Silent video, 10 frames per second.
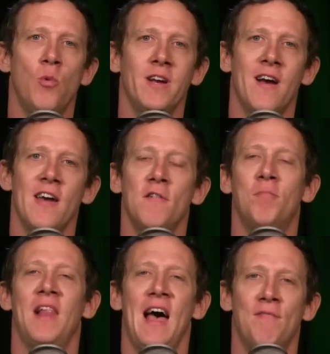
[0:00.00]
what kind of
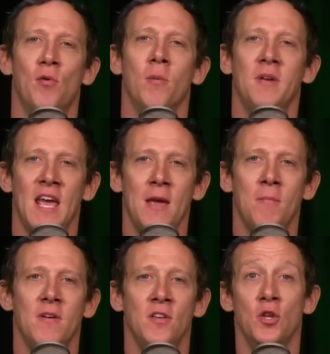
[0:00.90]
platform
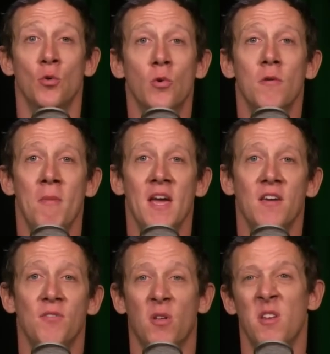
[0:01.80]
game you would make
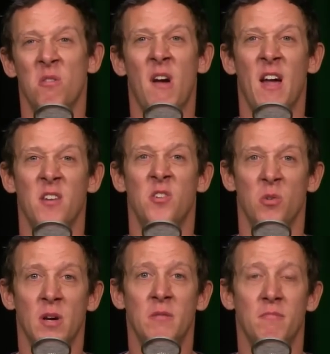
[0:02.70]
if you only knew how to
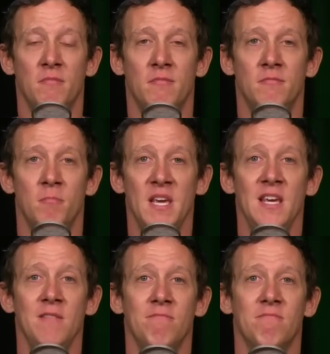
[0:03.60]
do it?
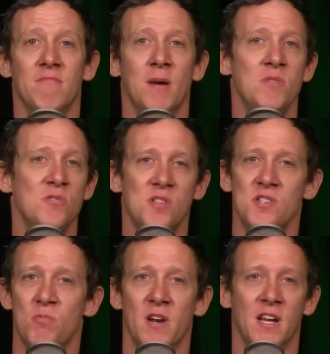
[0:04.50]
Me, I'm
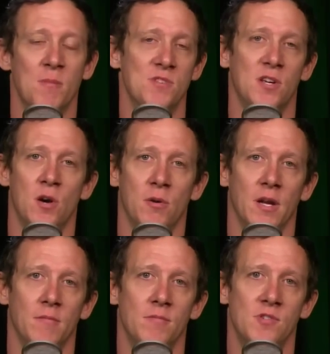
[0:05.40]
useless when it comes to
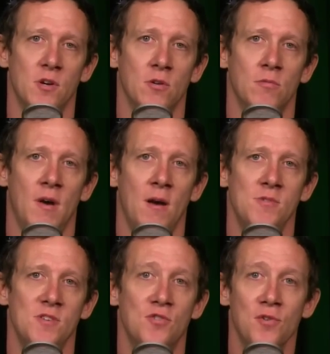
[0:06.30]
coding. So I
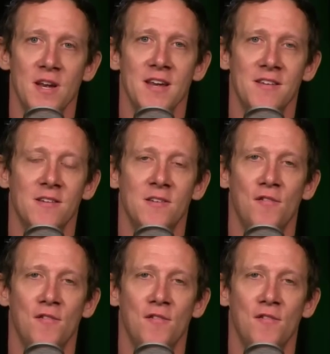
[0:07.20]
was intrigued to